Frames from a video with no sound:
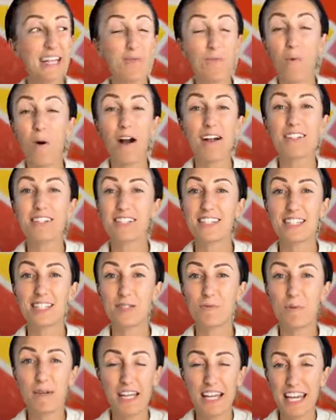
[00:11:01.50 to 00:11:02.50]
wants to
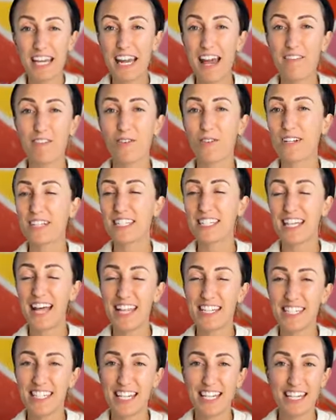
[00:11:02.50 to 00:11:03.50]
speak and everyone
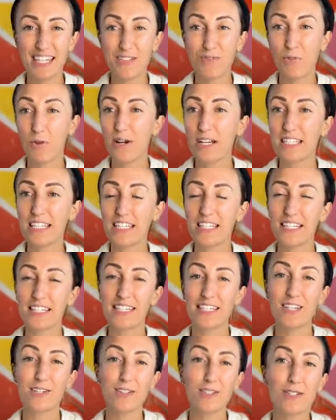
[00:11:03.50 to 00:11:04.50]
says that his voice is a
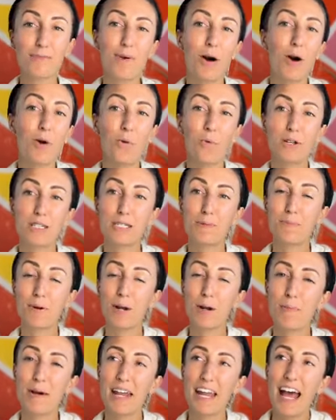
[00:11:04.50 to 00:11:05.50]
still small
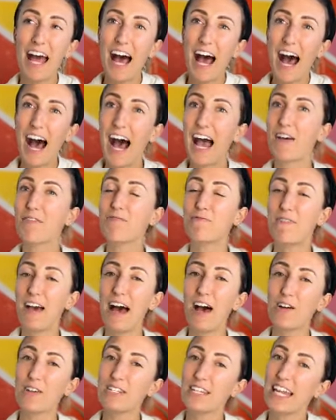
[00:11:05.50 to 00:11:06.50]
whisper but i
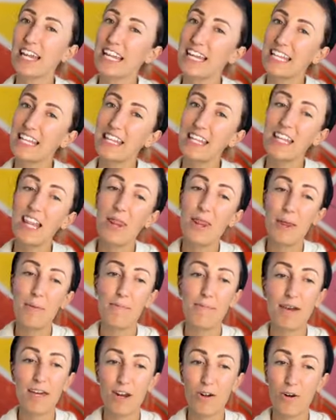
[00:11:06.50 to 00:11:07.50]
found that in the
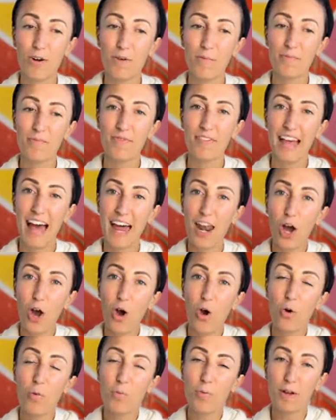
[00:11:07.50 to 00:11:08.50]
middle that
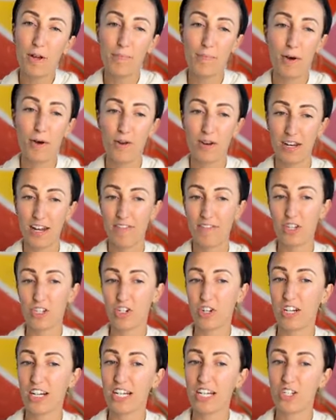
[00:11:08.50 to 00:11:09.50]
hope component of the
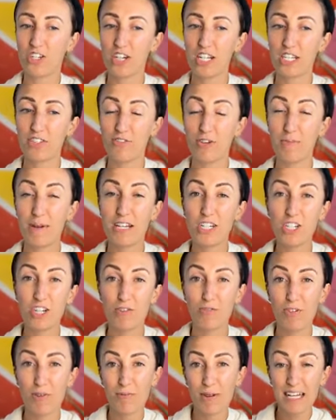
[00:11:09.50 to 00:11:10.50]
trinity transformation
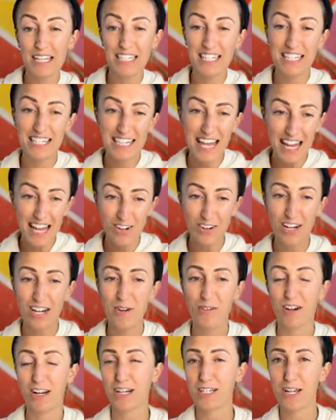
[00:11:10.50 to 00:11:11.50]
for me it's integrity
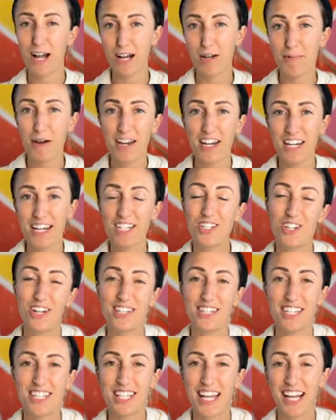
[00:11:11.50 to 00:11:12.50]
we're going to talk about it in
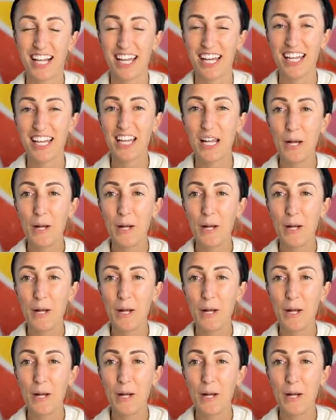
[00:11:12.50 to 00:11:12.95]
just a second